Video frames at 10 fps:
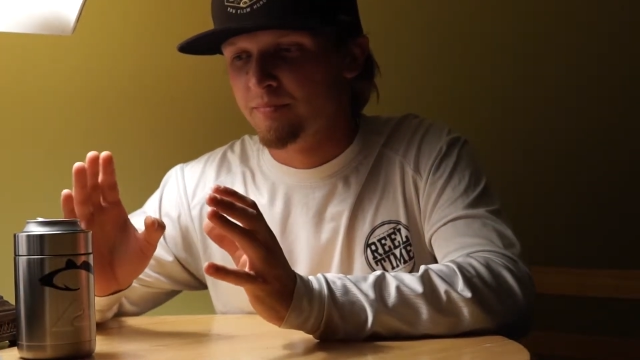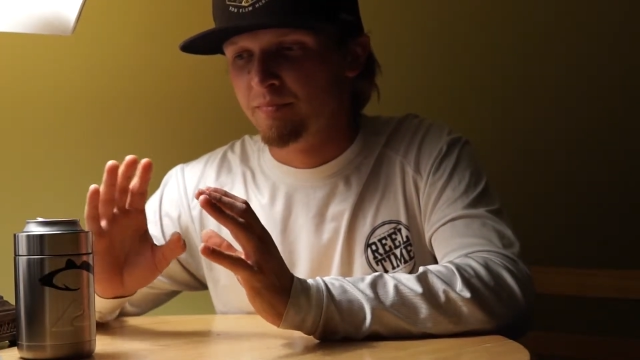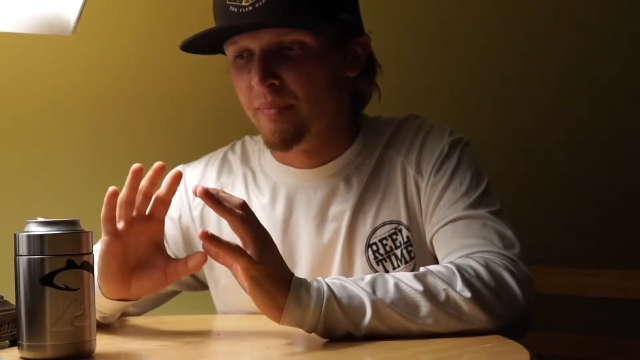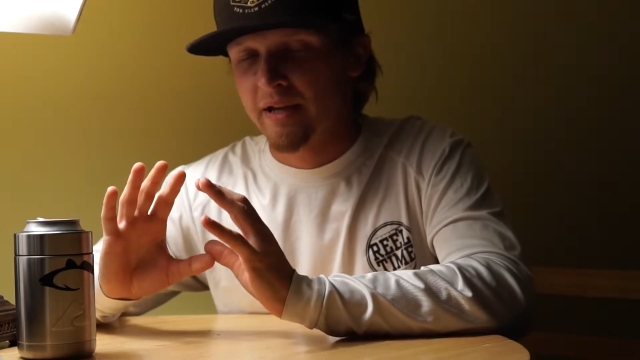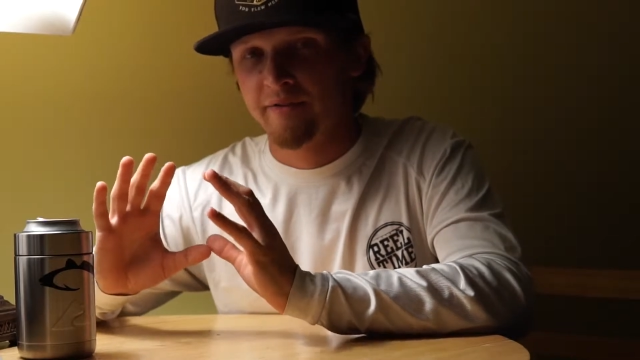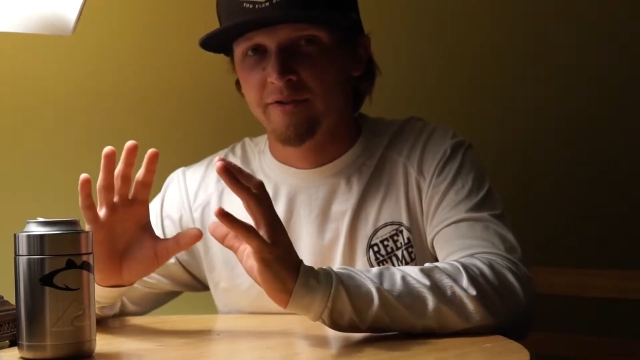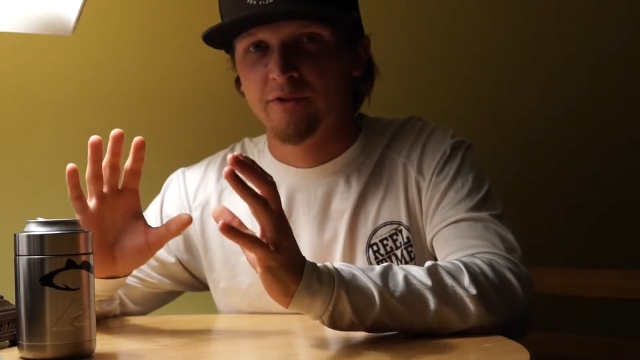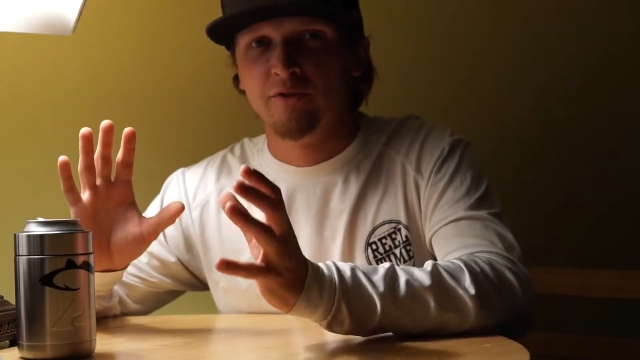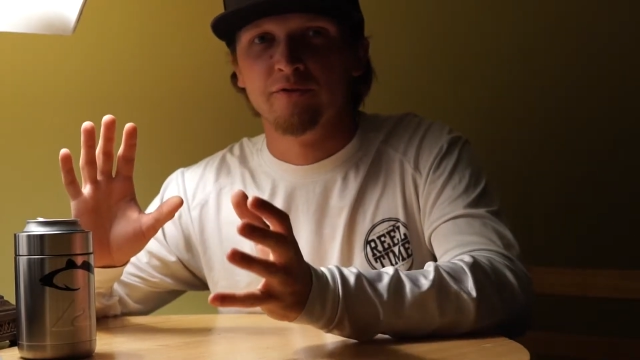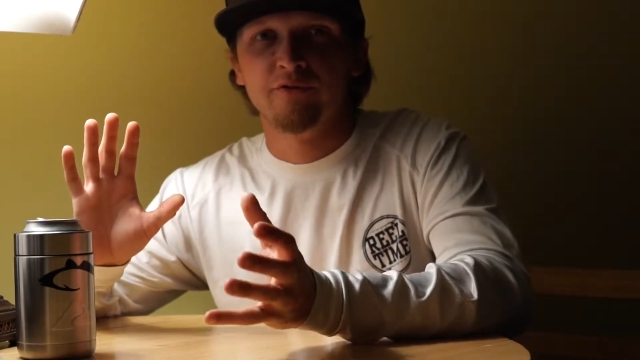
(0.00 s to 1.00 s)
making this
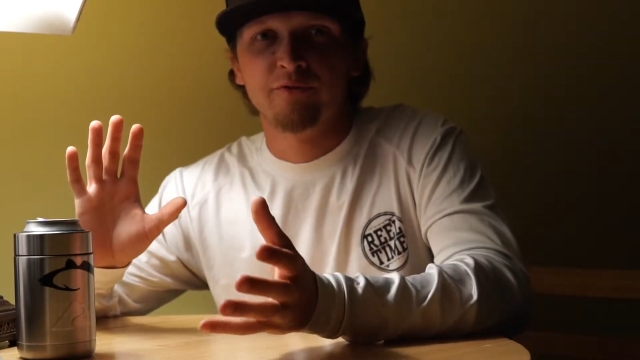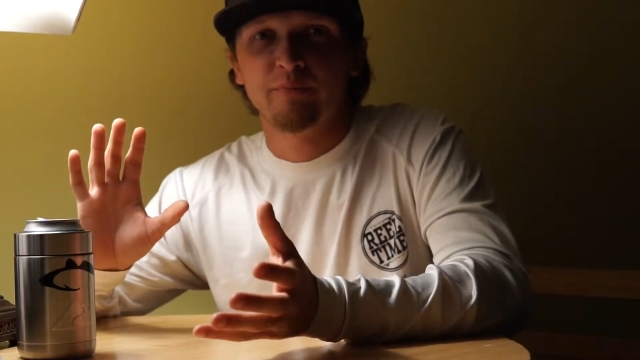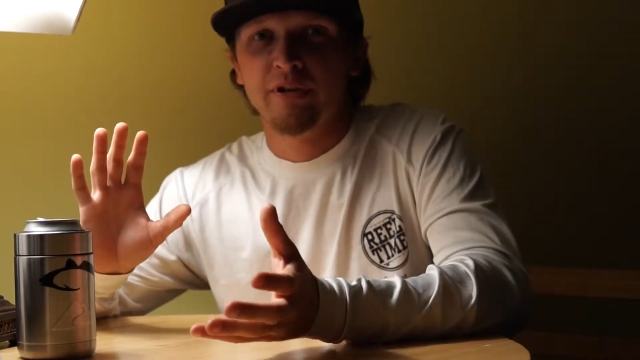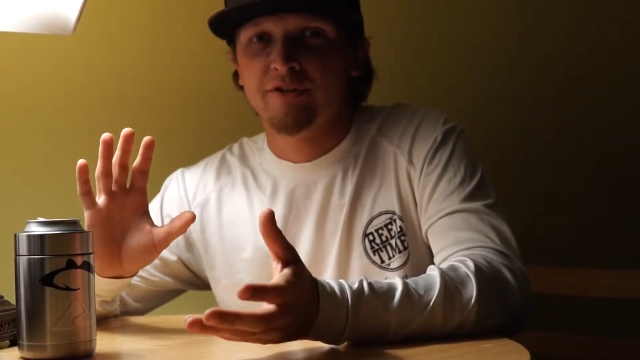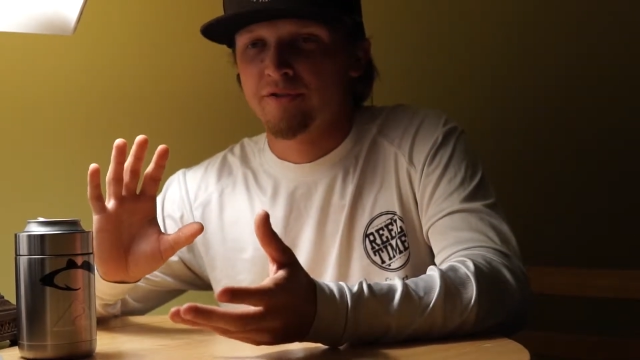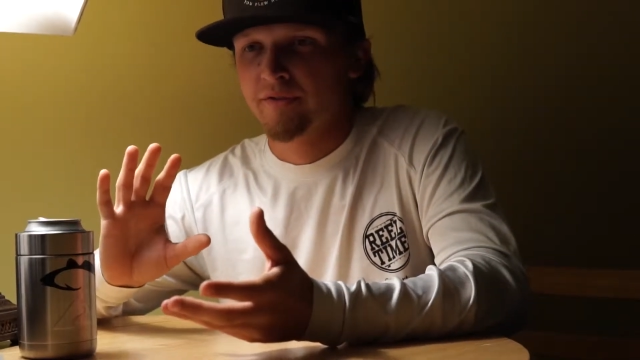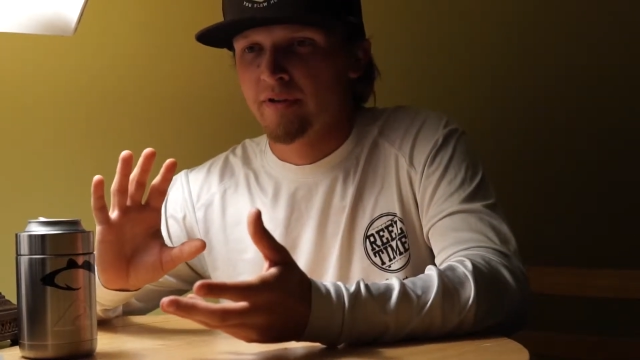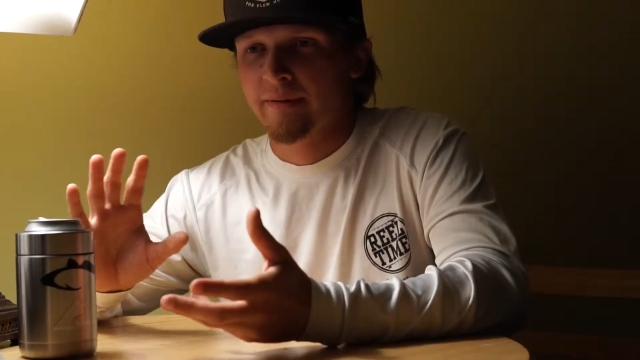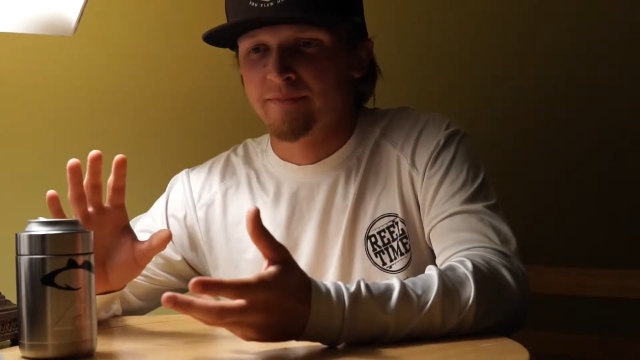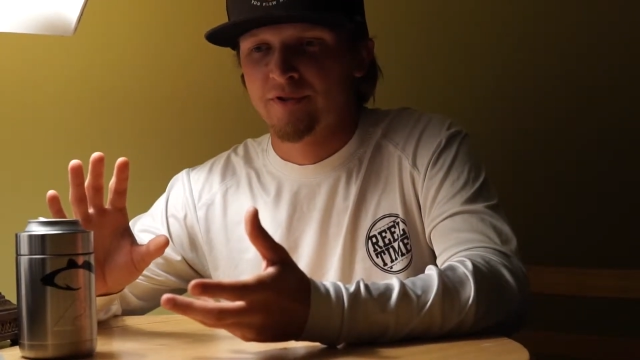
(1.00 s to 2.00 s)
huge speech, and
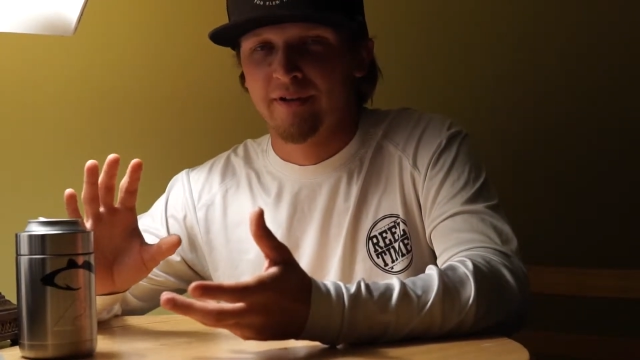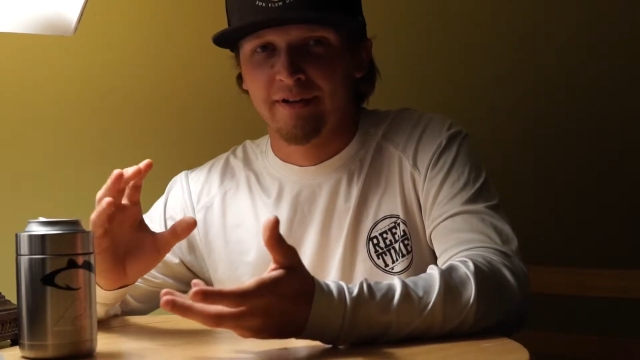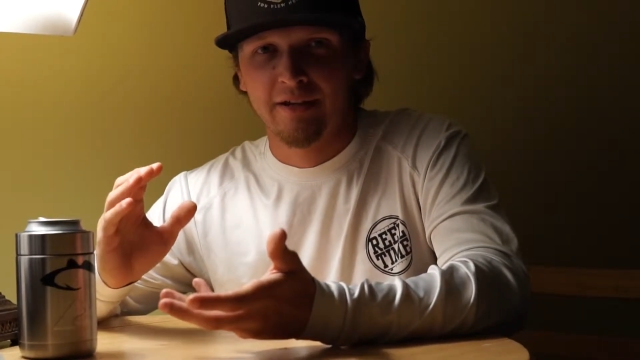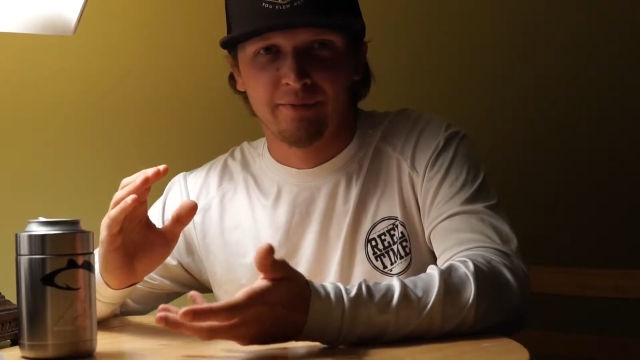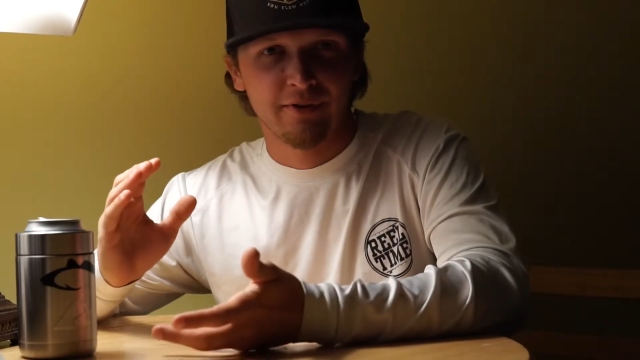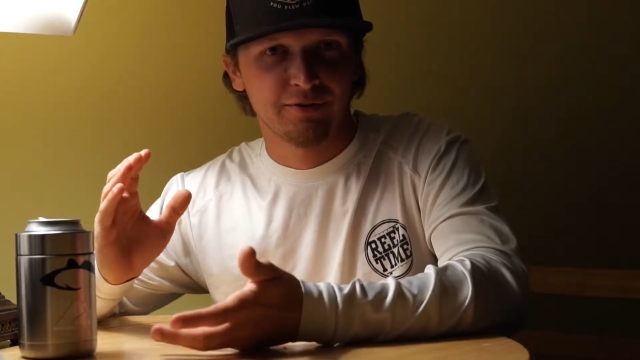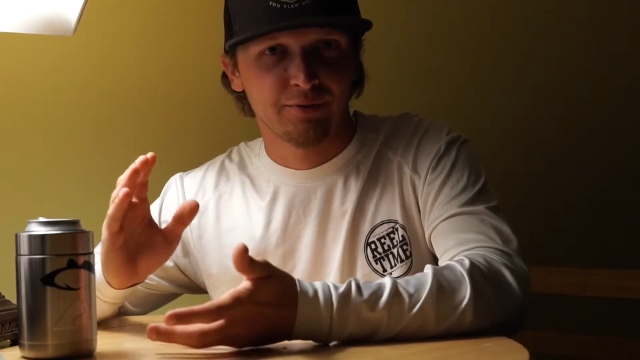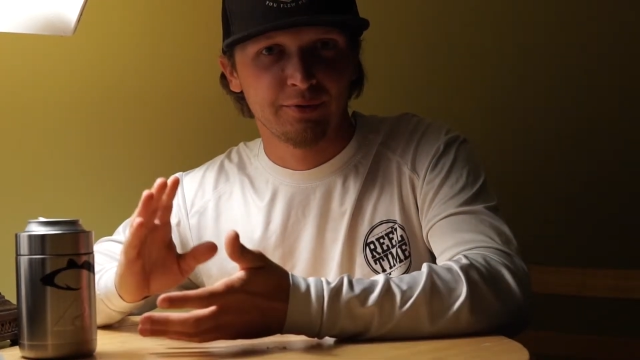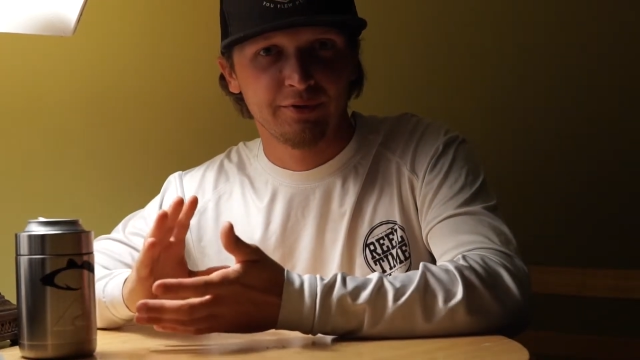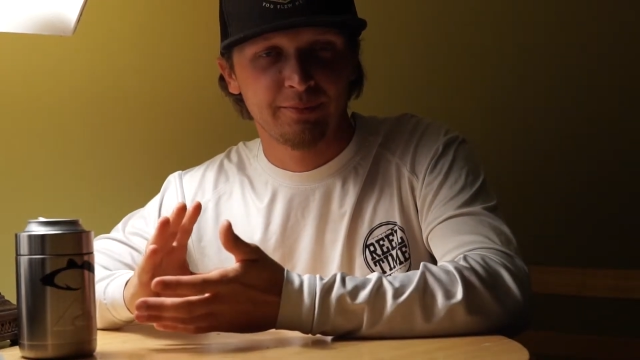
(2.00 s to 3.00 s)
I'm trying to keep it as
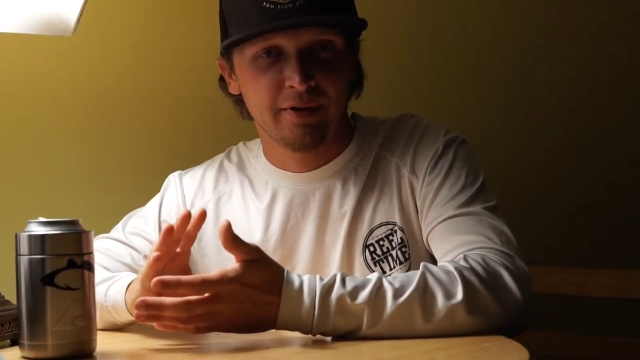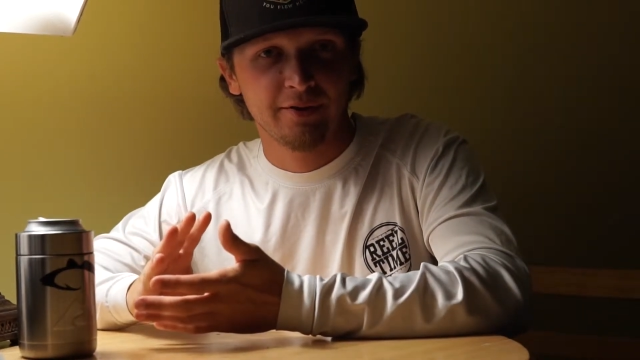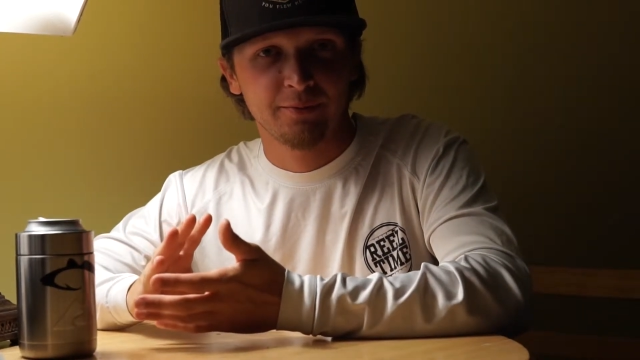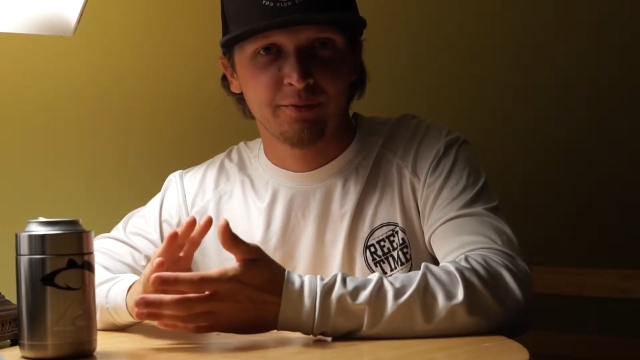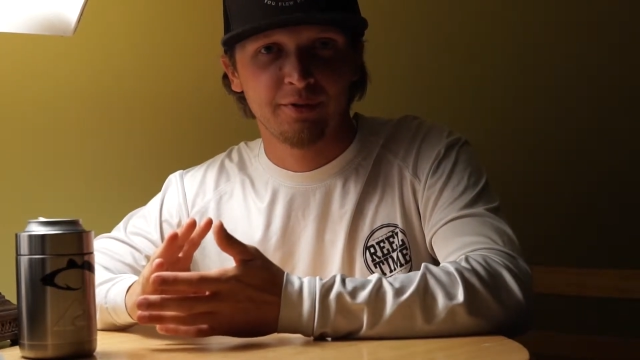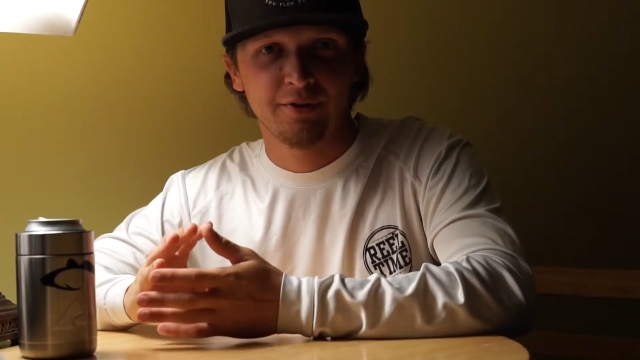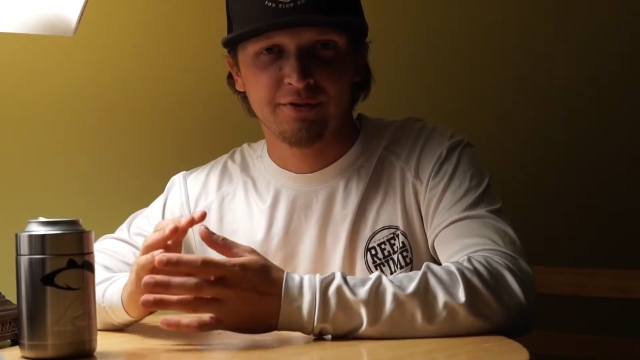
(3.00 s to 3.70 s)
short as possible, you know,